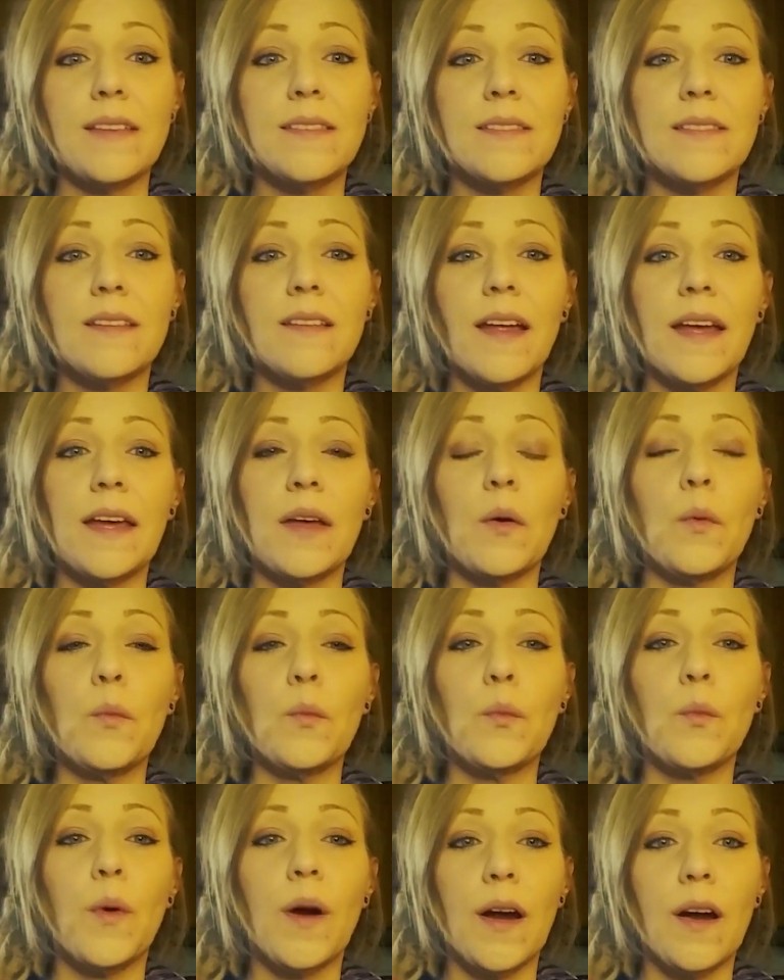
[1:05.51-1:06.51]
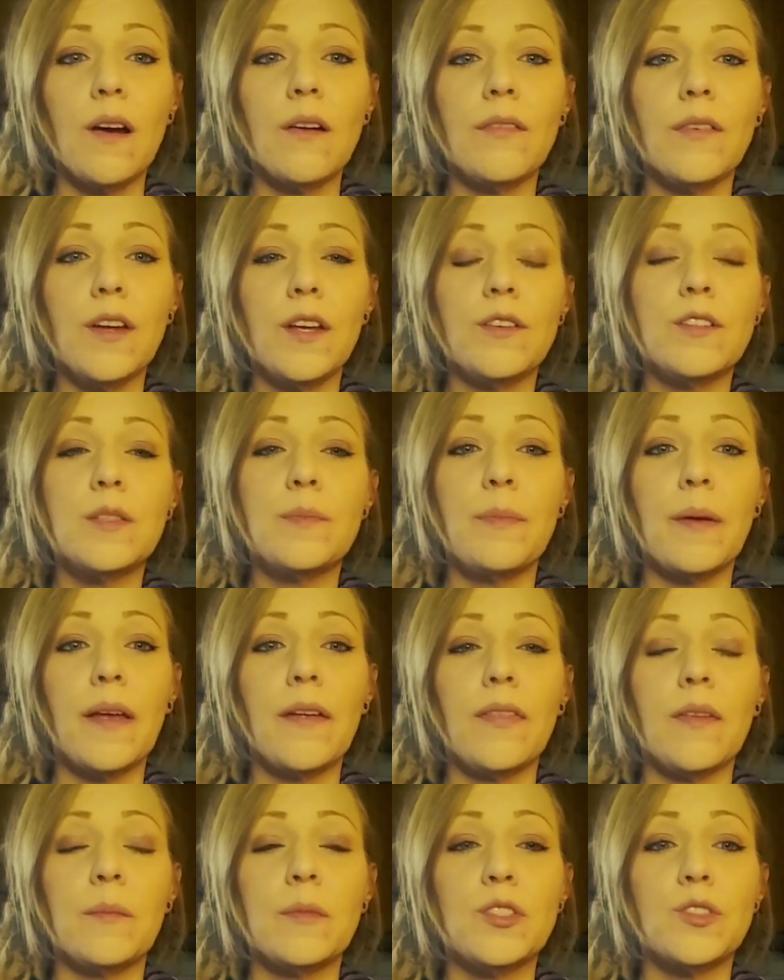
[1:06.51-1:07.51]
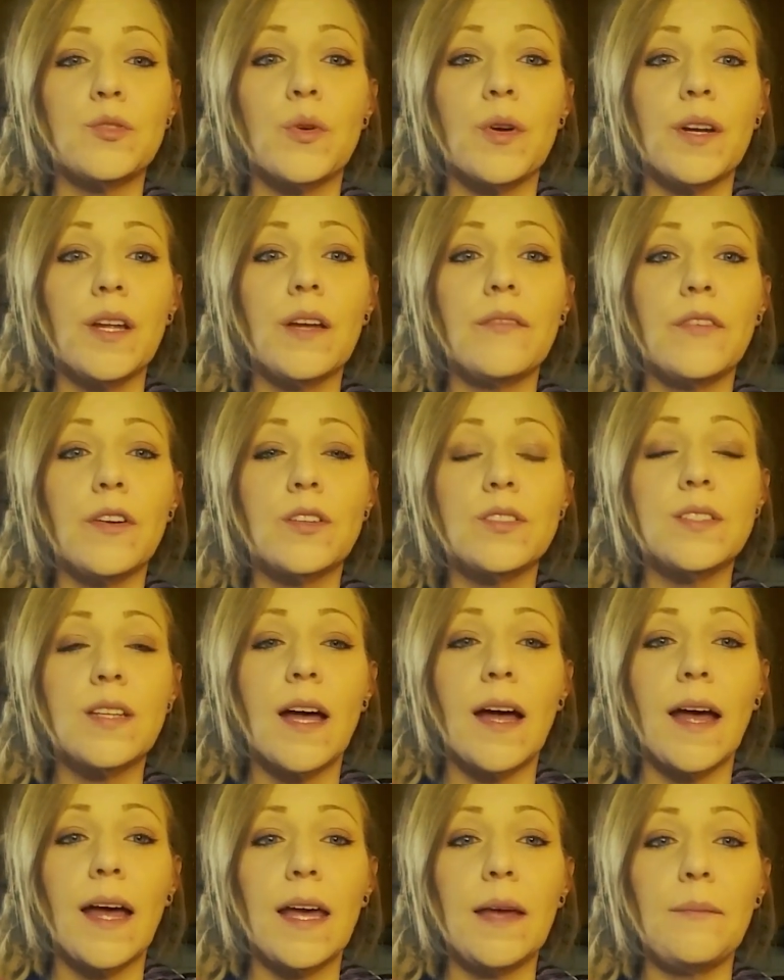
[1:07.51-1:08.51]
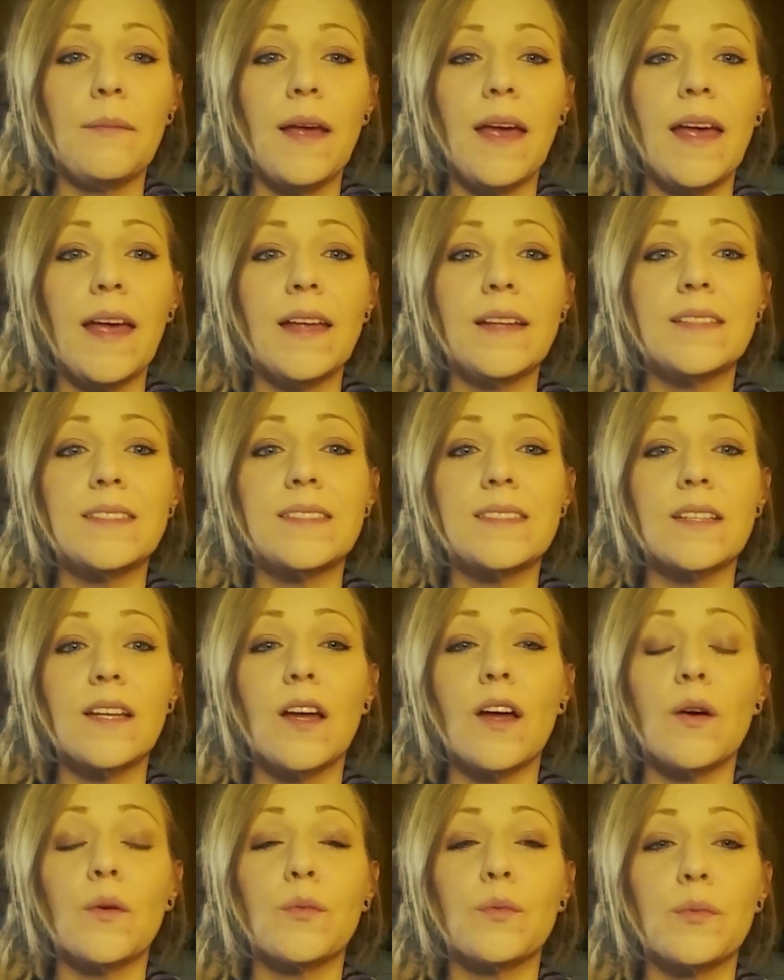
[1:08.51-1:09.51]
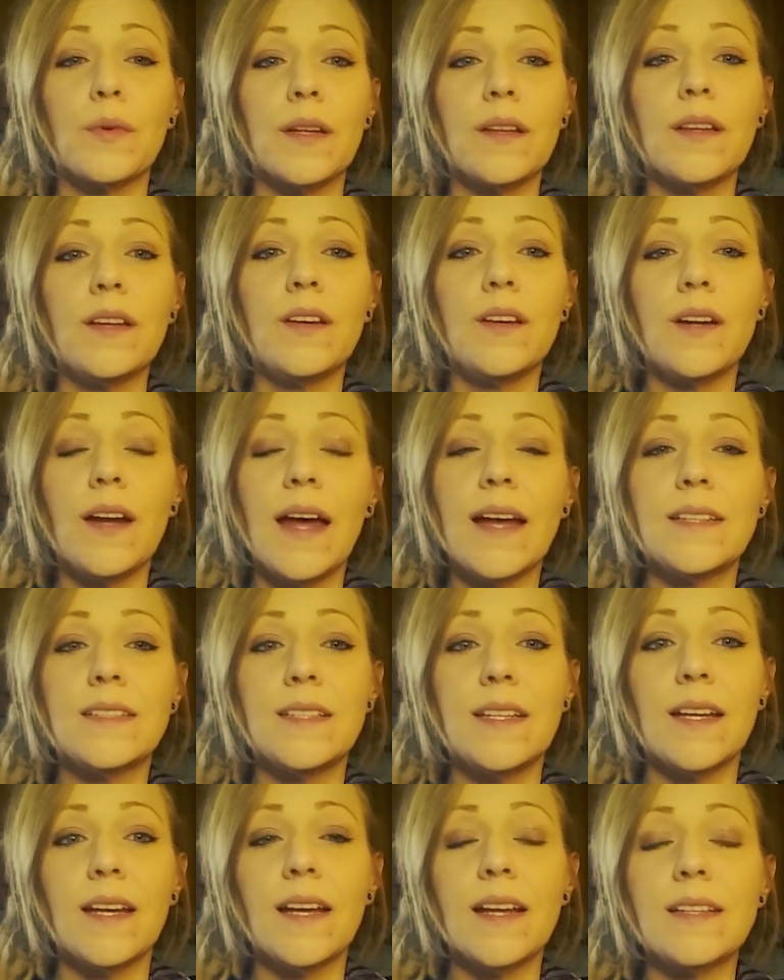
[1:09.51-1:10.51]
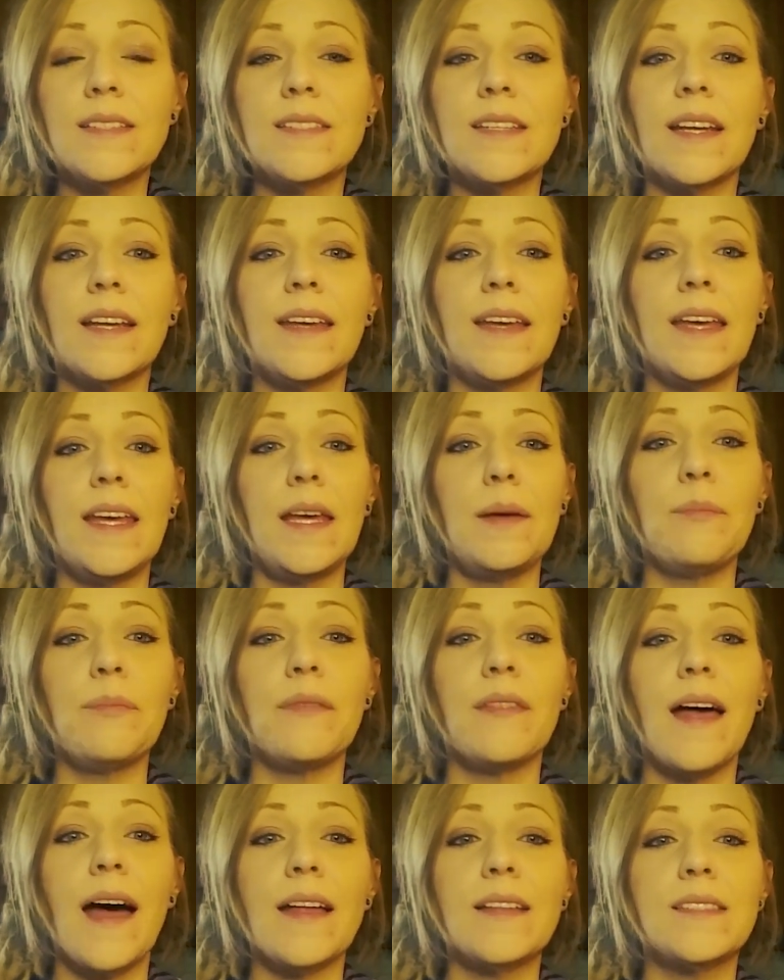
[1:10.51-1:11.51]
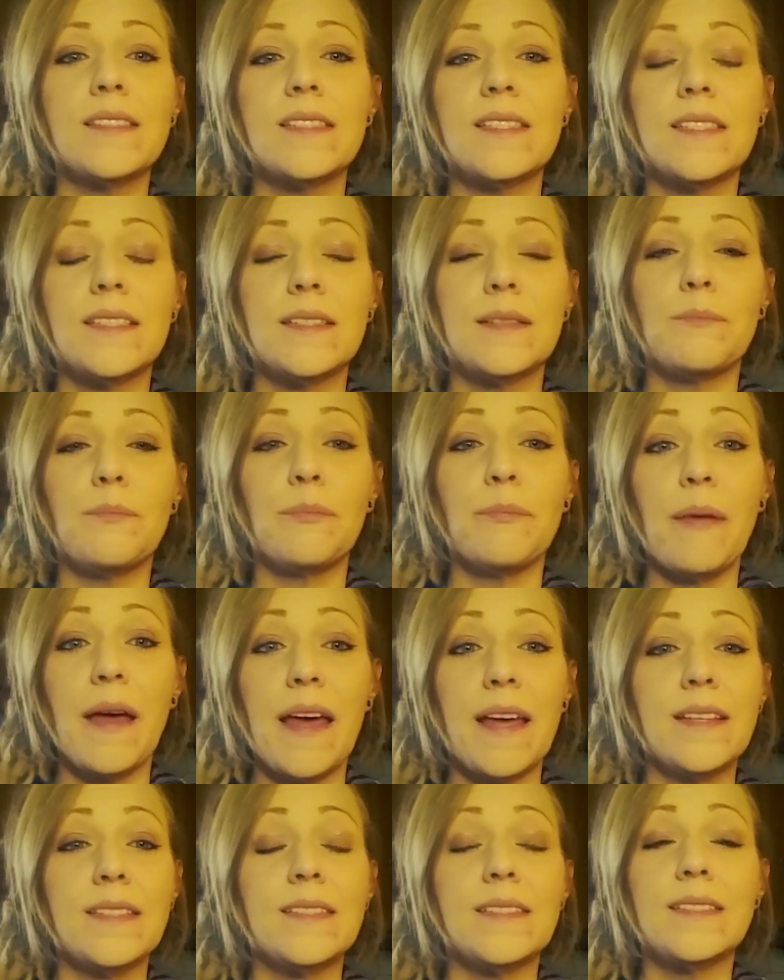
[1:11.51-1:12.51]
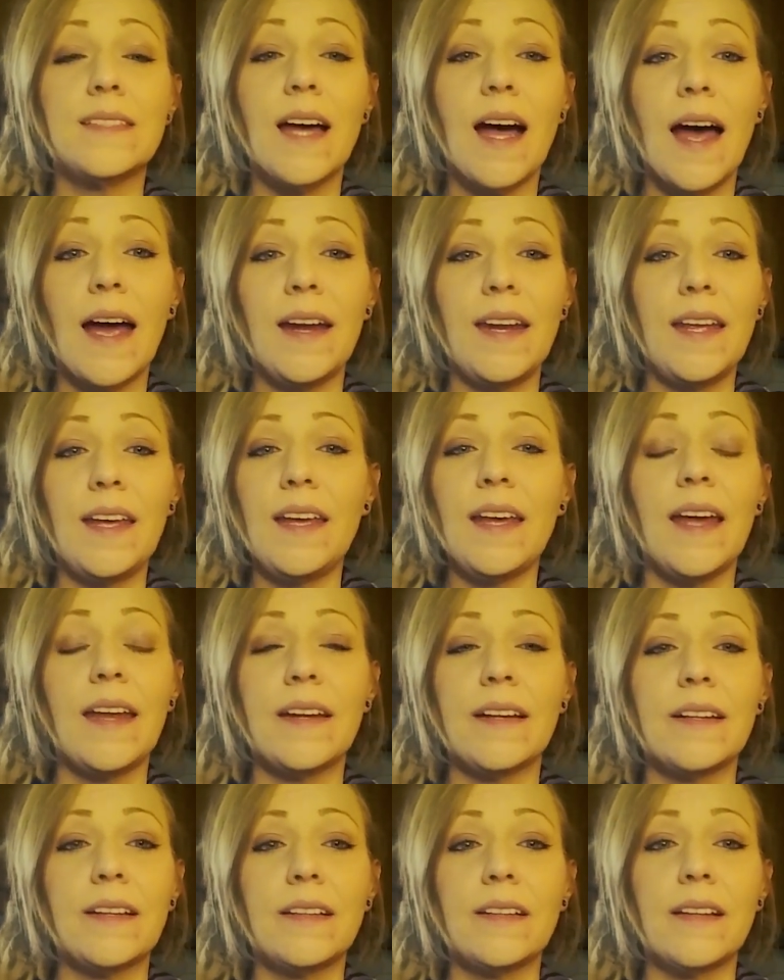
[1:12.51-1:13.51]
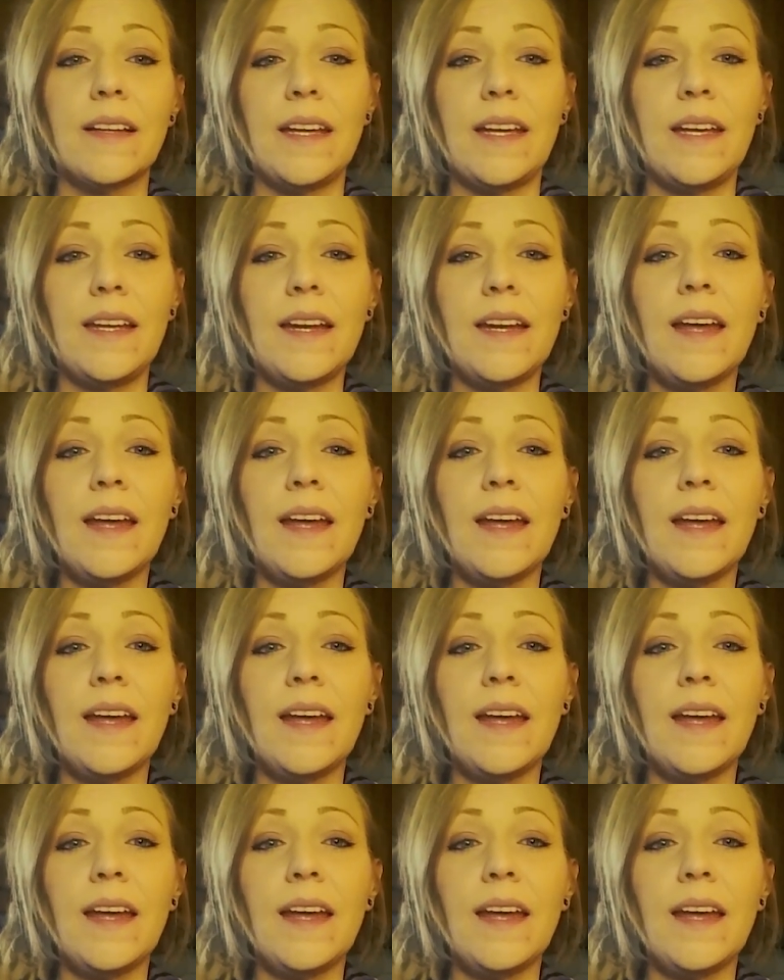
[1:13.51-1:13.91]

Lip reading: Like wherever you spend the majority of your time, it's a really good idea to keep that space tidy and clean.